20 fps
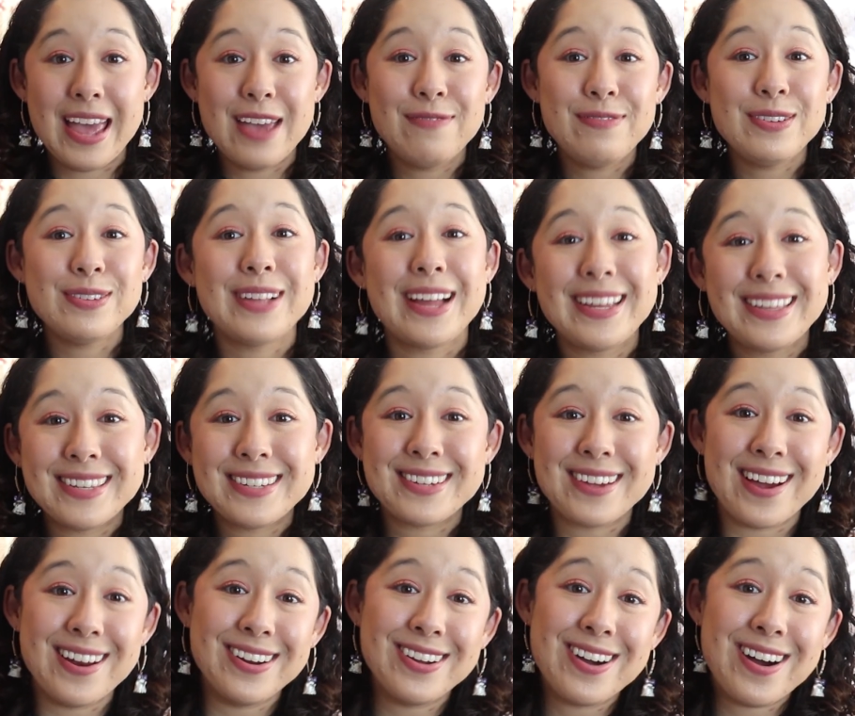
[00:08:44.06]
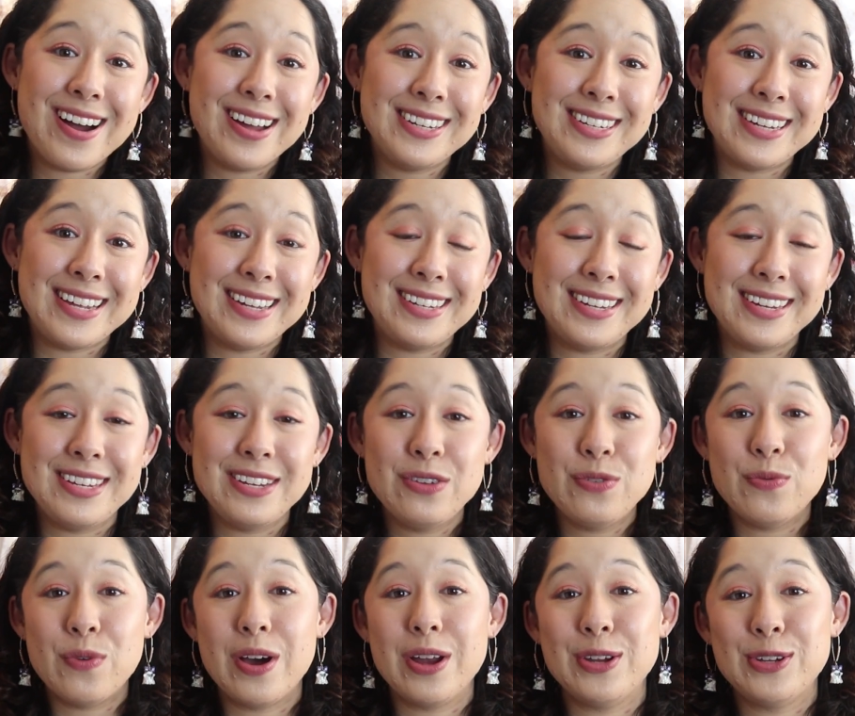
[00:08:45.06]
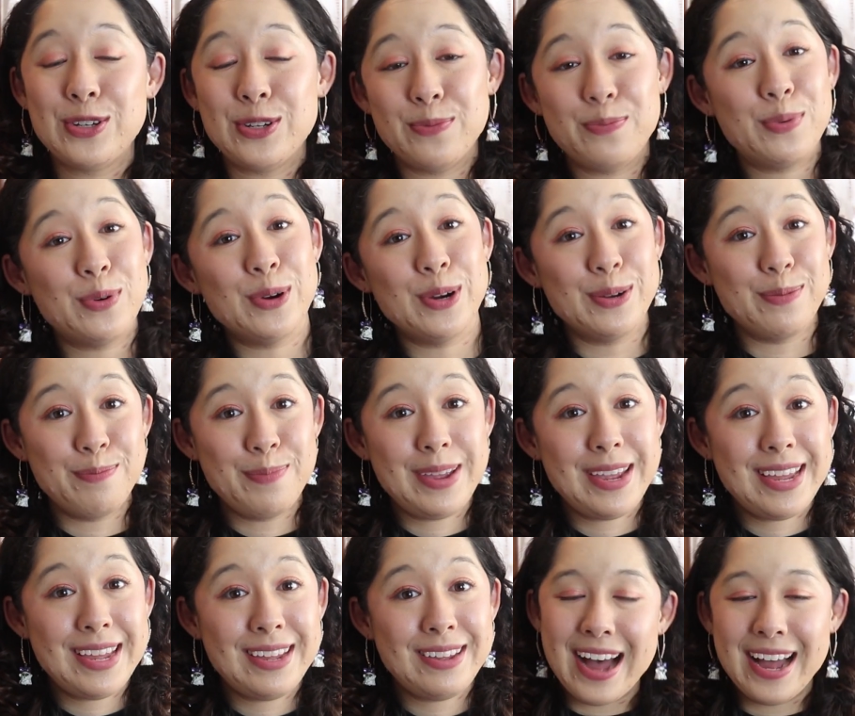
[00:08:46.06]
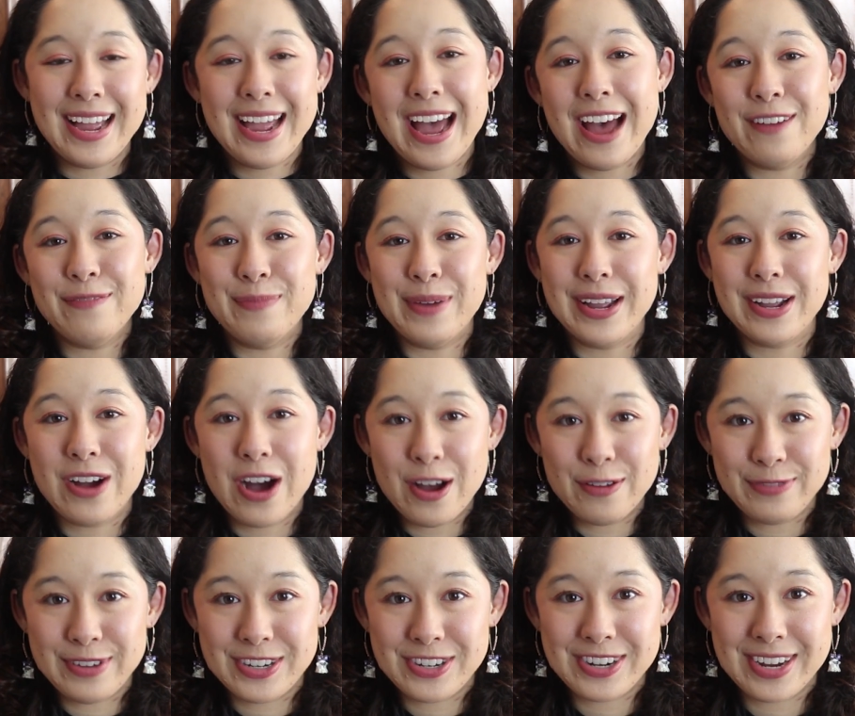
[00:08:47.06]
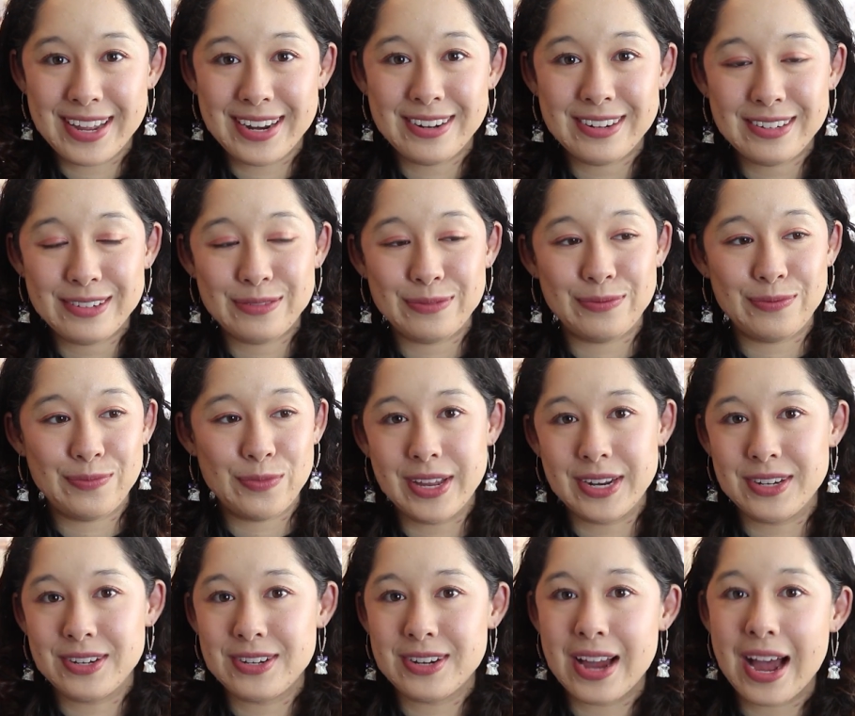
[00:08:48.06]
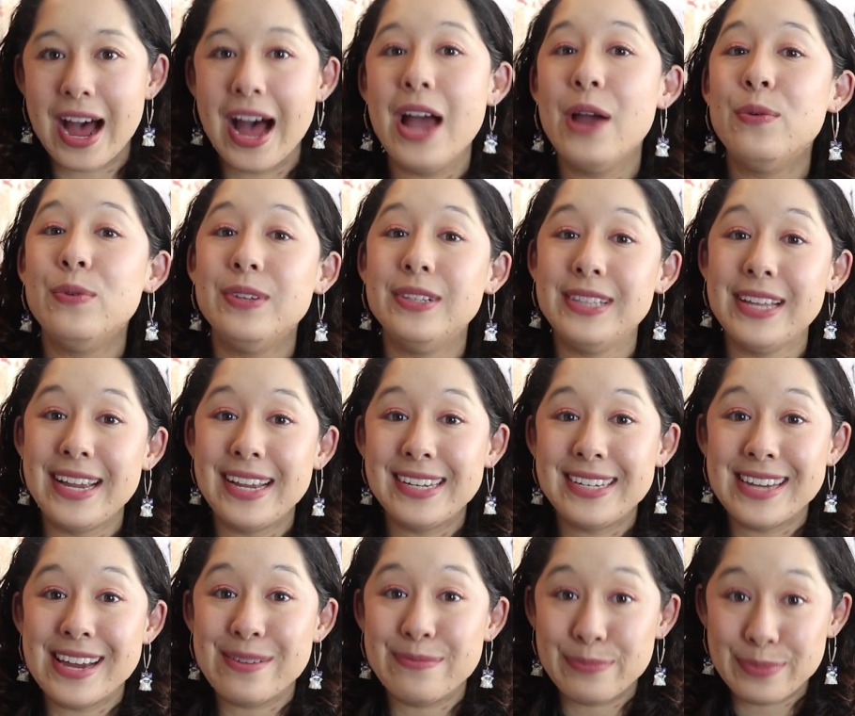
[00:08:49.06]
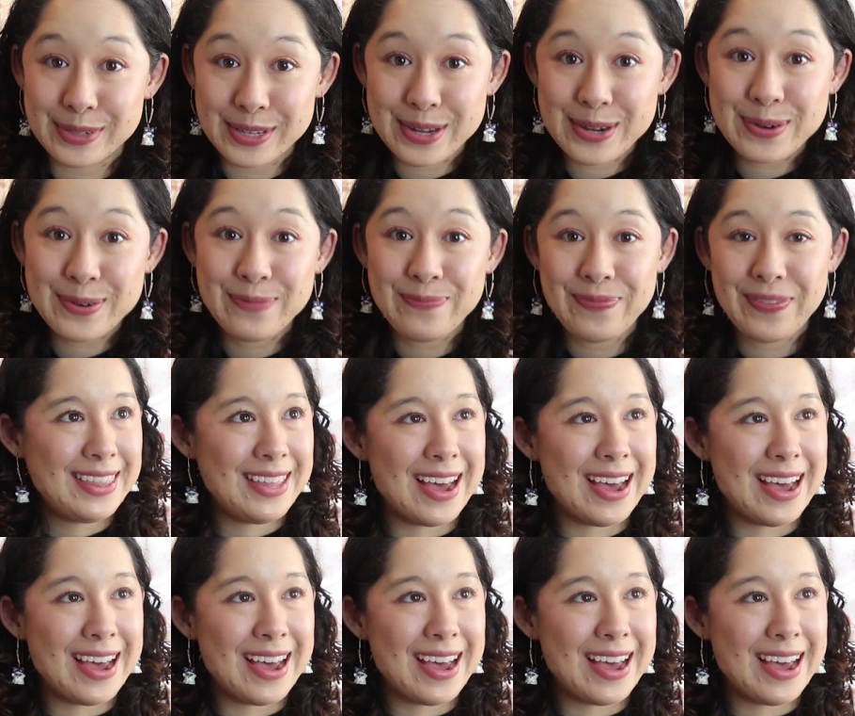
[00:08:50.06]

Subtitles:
If you like this kind of content and you want to support me, I have my coffee channel, which I will link down below.